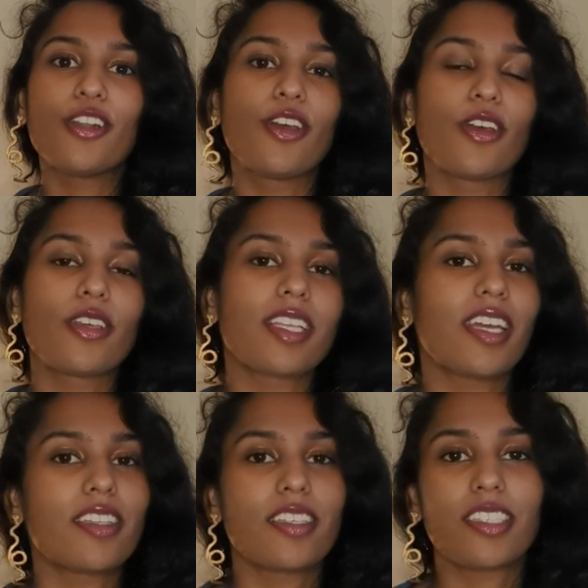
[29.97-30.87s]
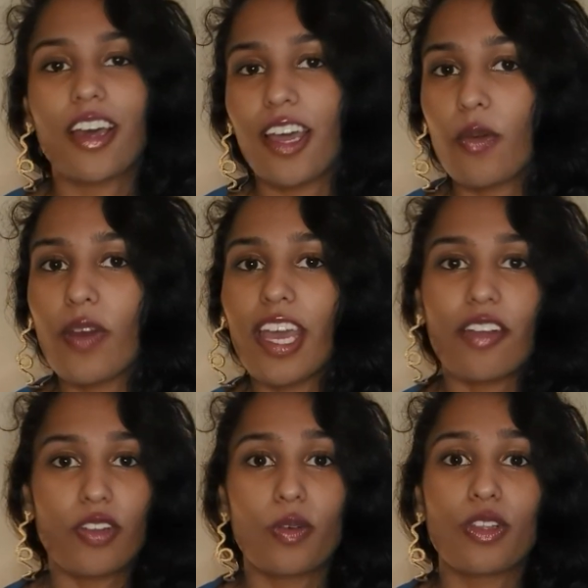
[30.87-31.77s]
knows that it's a time where
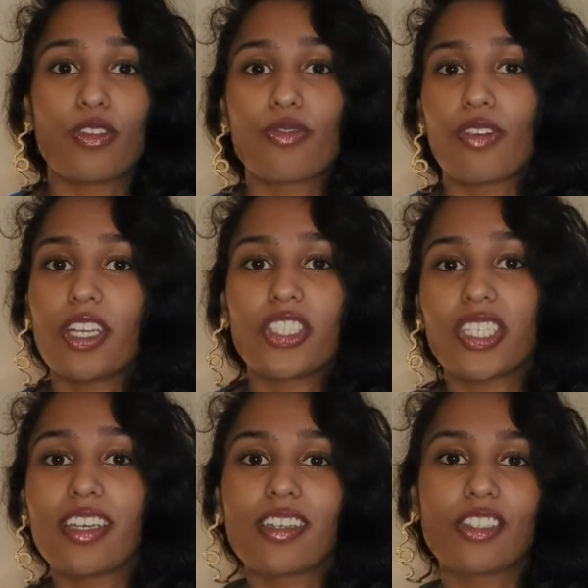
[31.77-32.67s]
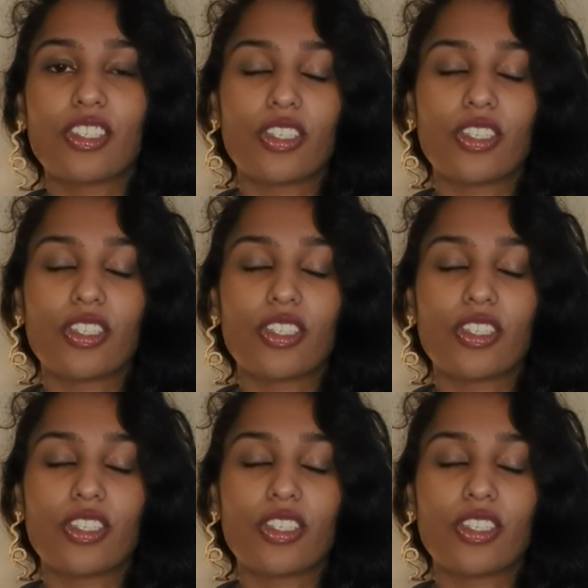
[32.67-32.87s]
everyone's rushing